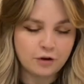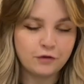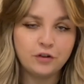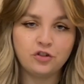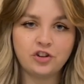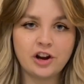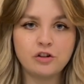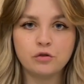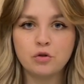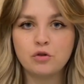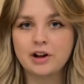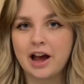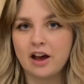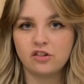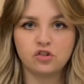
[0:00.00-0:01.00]
for
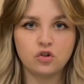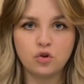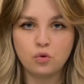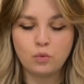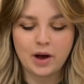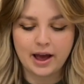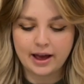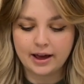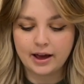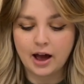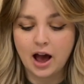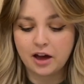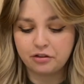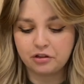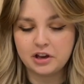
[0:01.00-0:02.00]
general casual
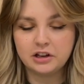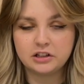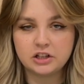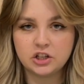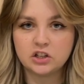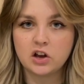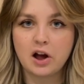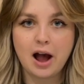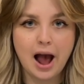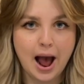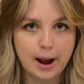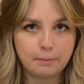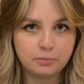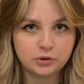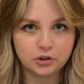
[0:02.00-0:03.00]
wear, I think these are
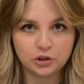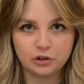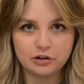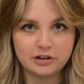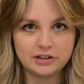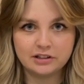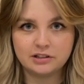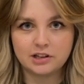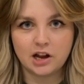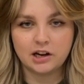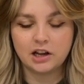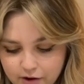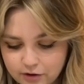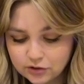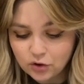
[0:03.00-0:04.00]
absolutely
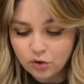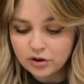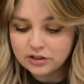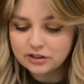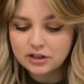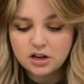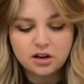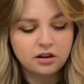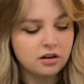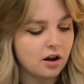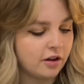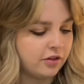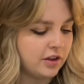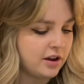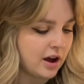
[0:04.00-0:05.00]
stunning. There is honestly
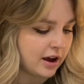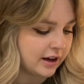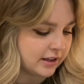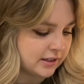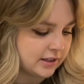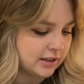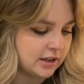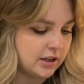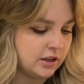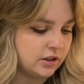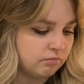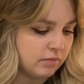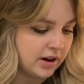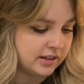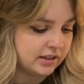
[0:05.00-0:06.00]
nothing I can
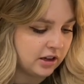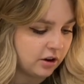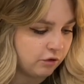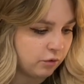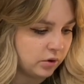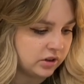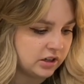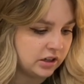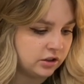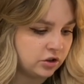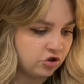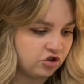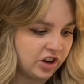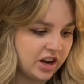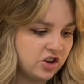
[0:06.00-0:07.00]
see myself wanting
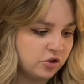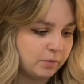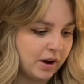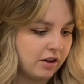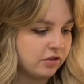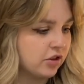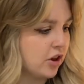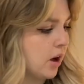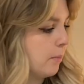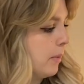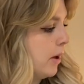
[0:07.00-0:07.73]
to change about them.